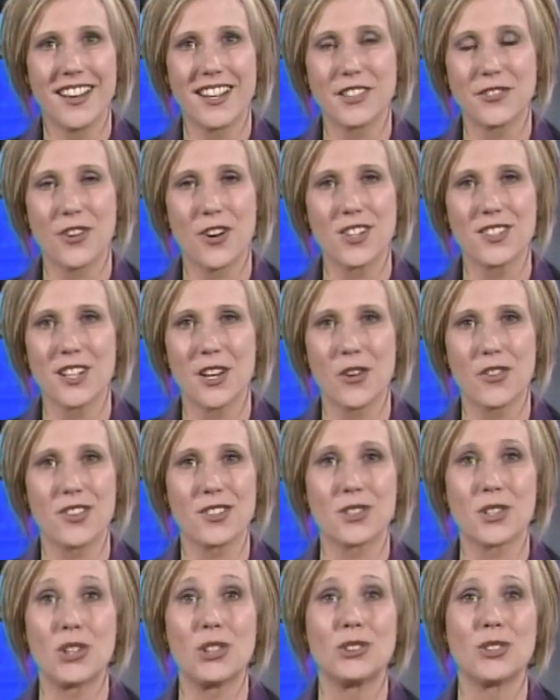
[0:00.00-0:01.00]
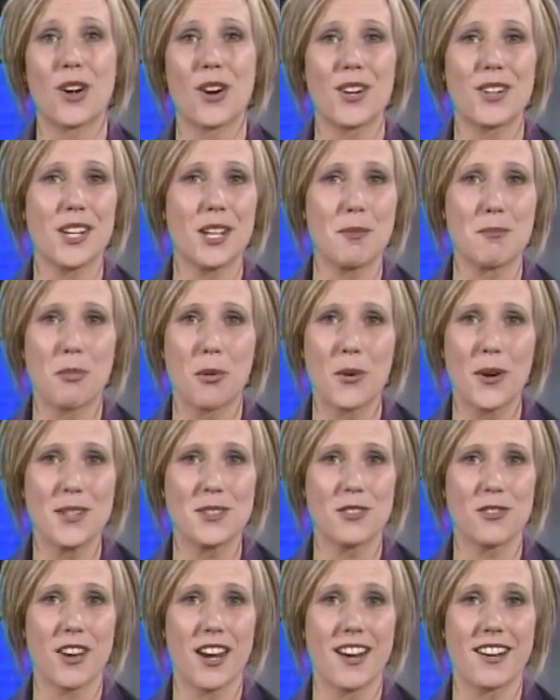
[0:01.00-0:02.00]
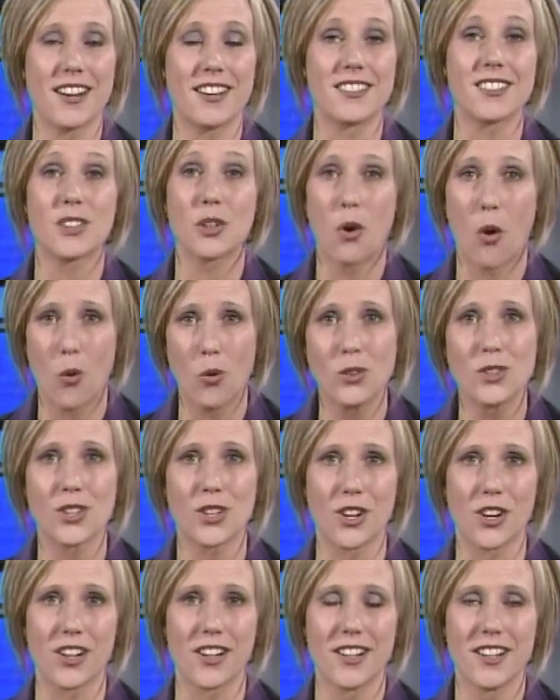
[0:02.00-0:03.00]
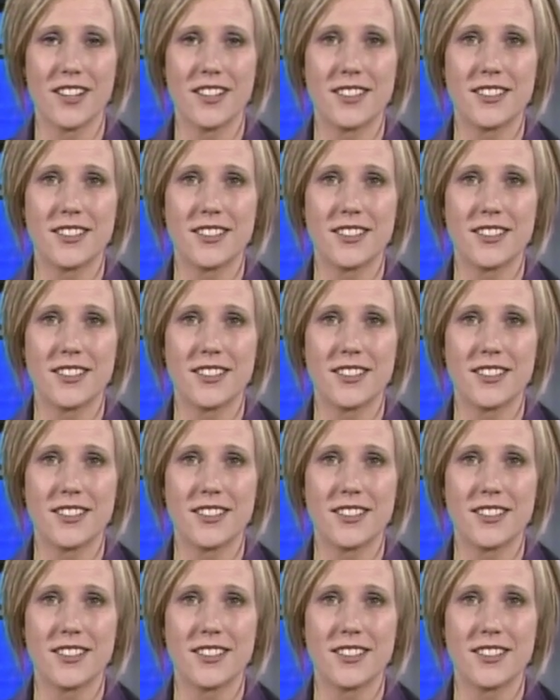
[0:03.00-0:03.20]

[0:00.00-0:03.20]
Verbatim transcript: as far south as Killarney, Boissevain, and Coulter.